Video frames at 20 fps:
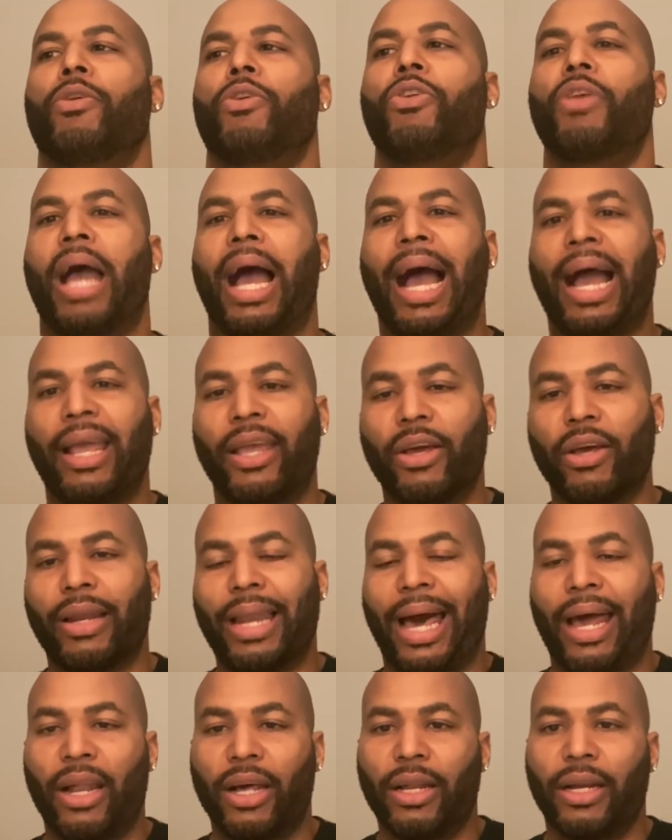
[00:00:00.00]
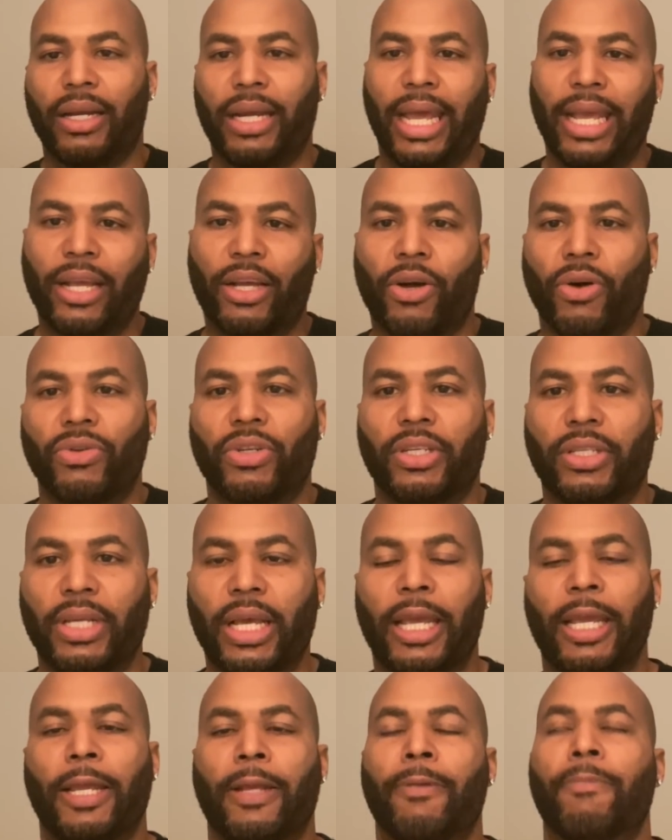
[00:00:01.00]
I hear a lot of other dating coaches
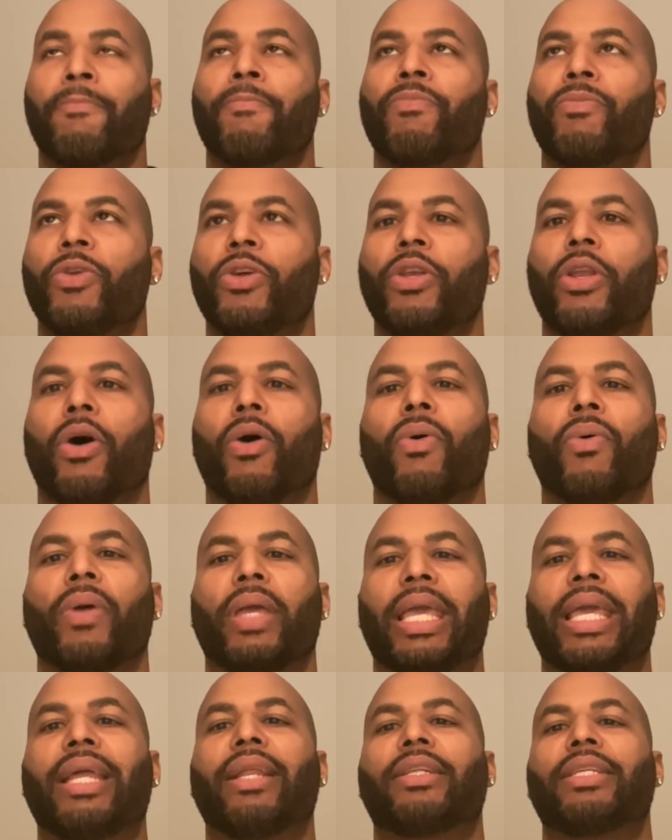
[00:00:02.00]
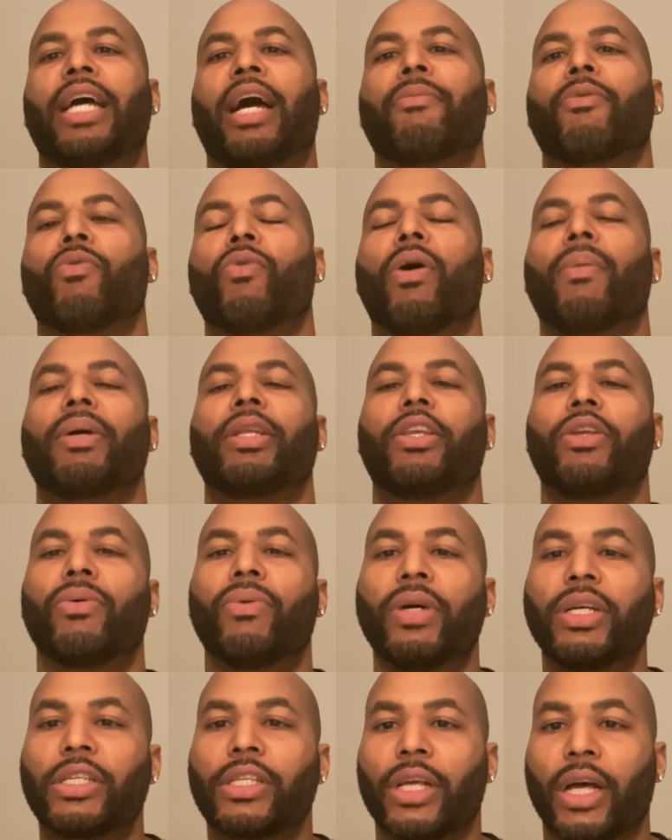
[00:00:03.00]
say, anytime a woman
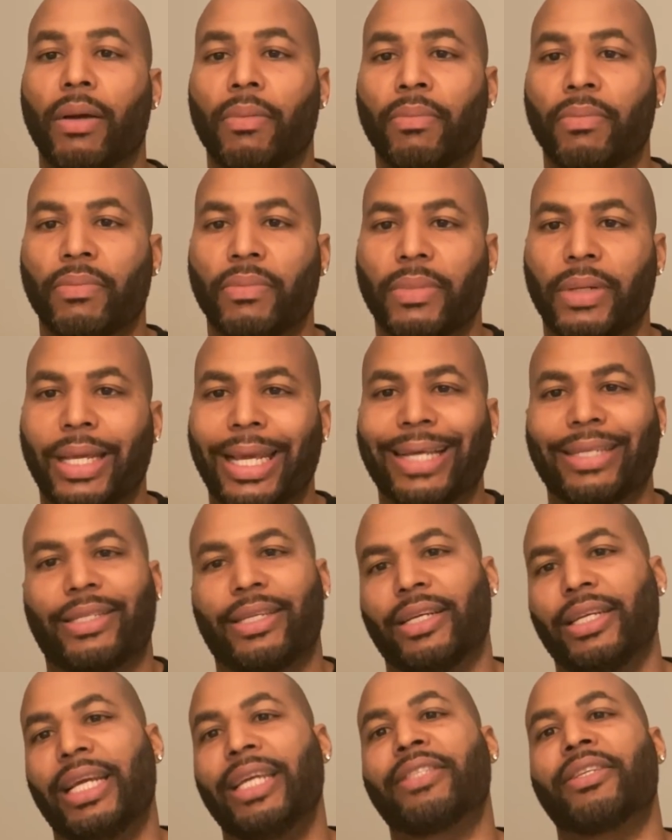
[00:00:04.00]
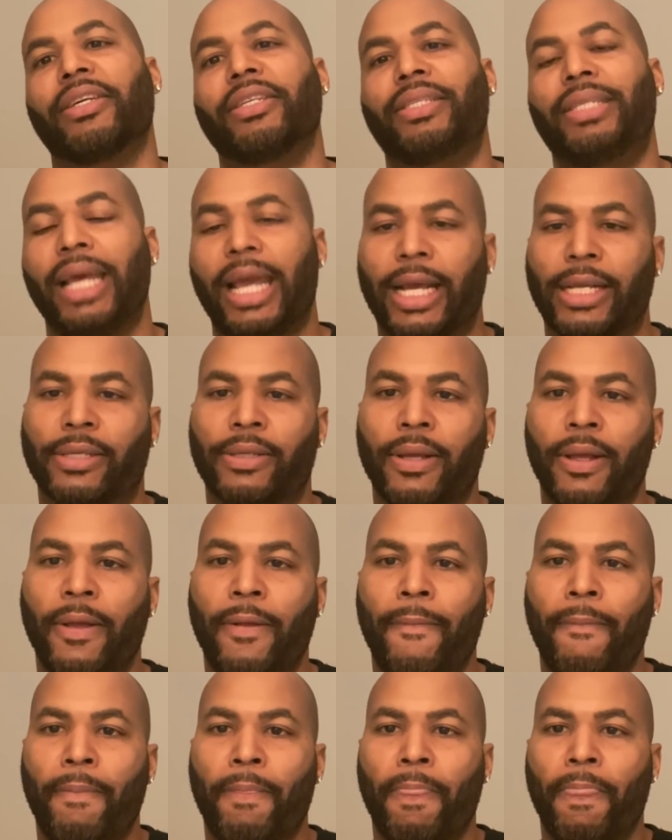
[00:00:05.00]
doing something, it's a test.
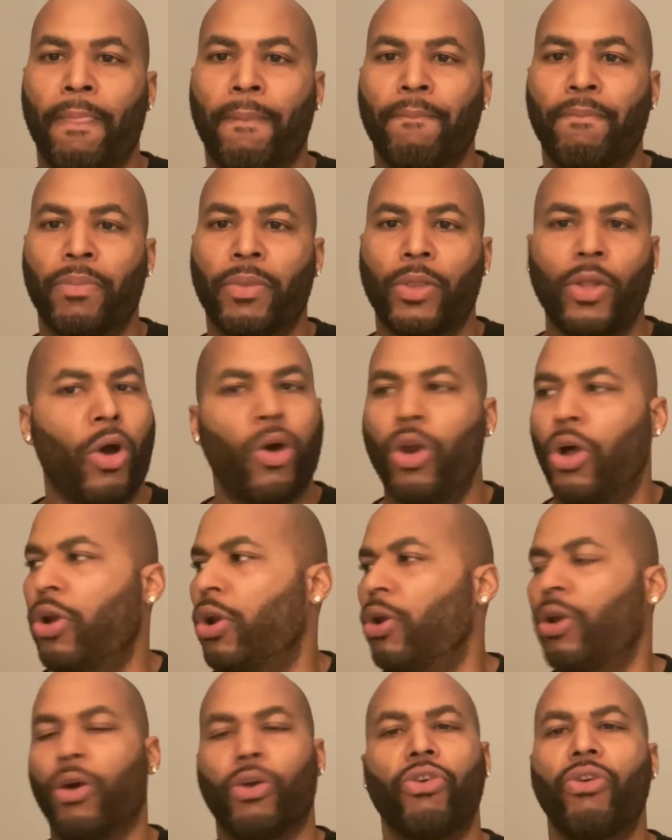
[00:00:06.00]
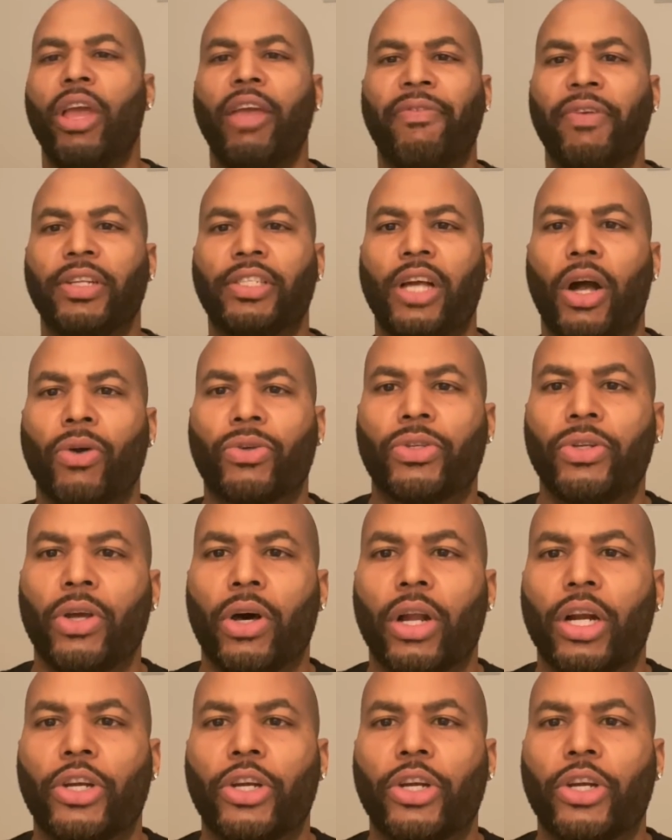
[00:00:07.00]
No. You ain't finna talk to no other